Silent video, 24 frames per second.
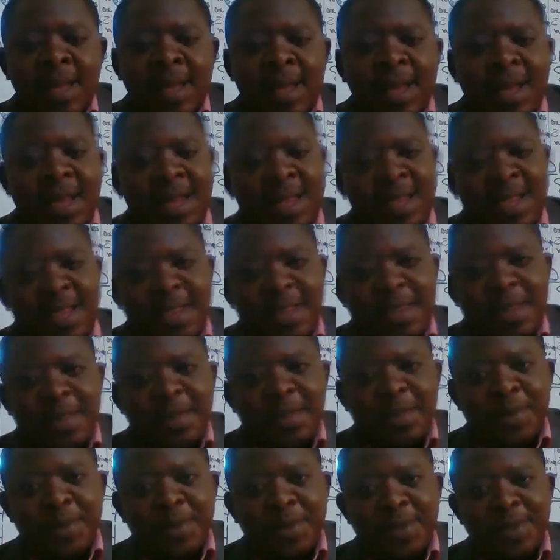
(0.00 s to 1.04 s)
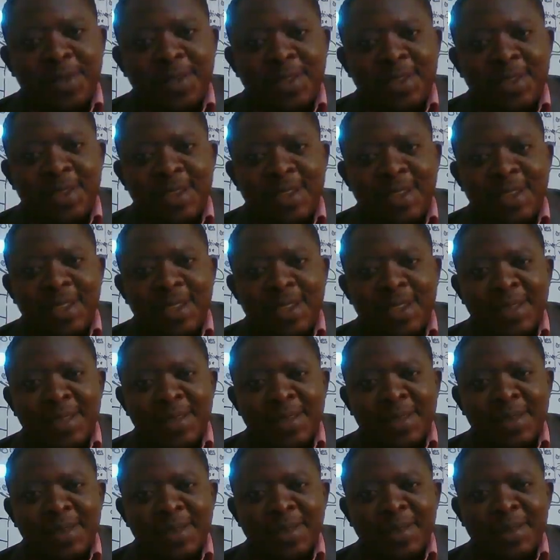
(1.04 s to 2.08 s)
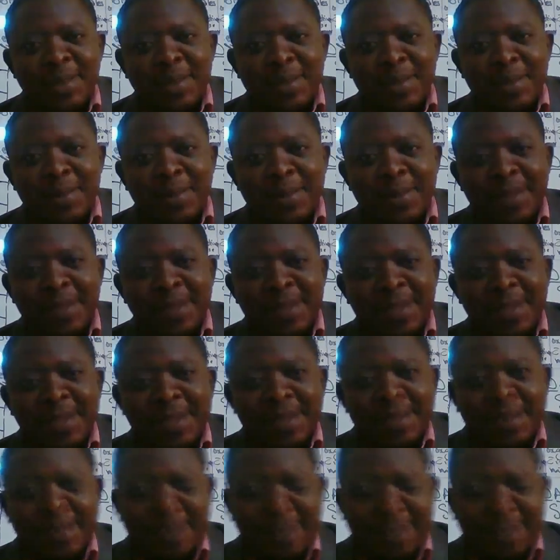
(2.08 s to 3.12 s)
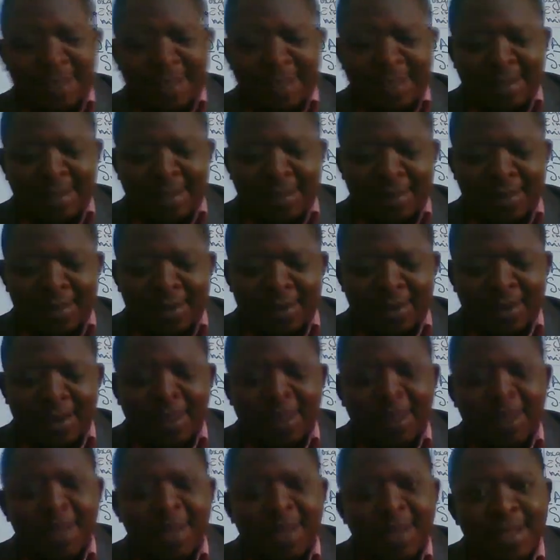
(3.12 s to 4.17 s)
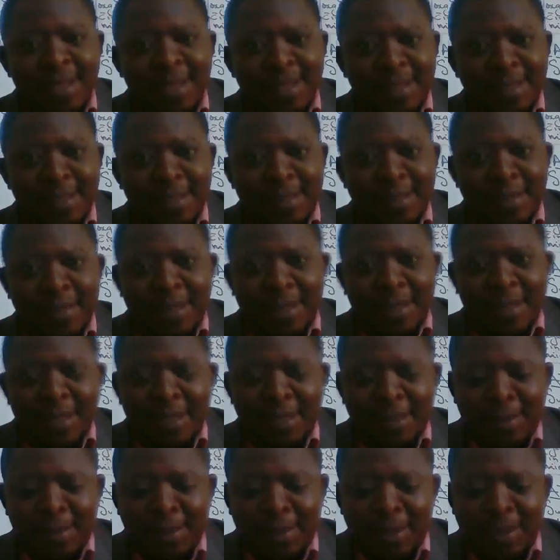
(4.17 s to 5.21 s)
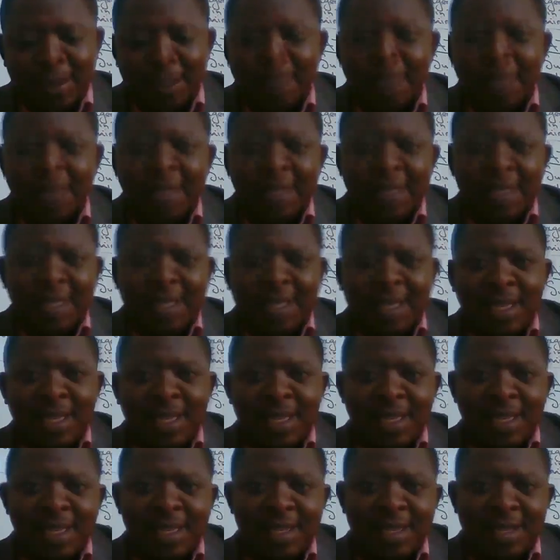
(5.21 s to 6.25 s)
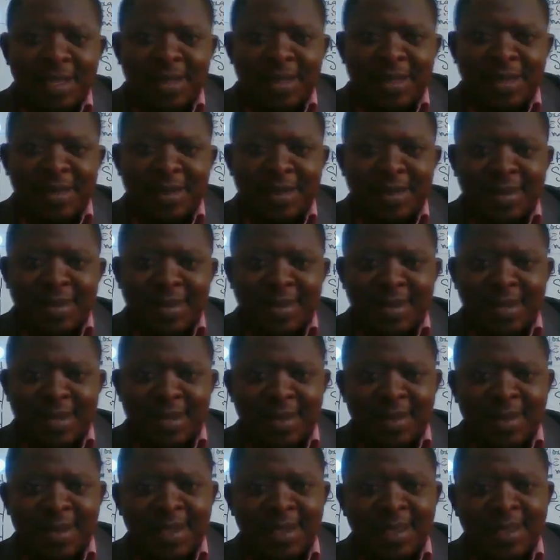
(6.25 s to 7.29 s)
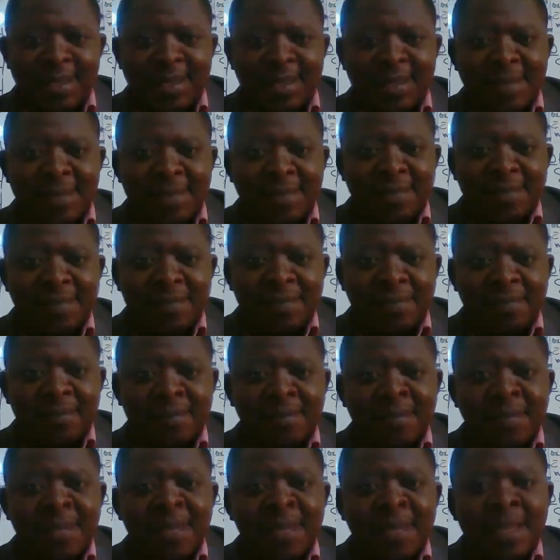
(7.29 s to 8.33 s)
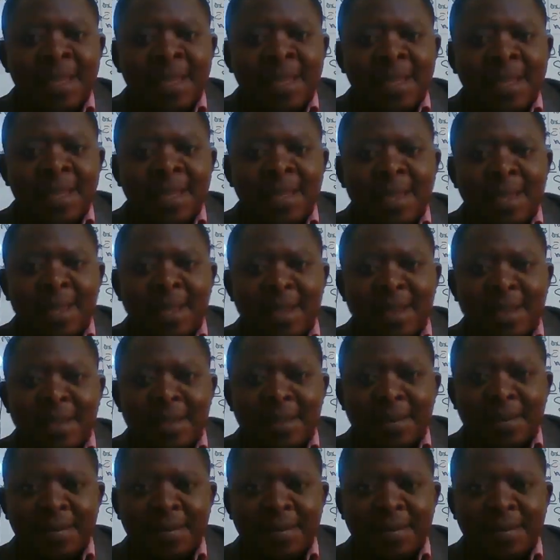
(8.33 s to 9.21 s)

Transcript: I thank you most sincerely and continue supporting us by subscribing and sharing these lessons. Otherwise, ciao.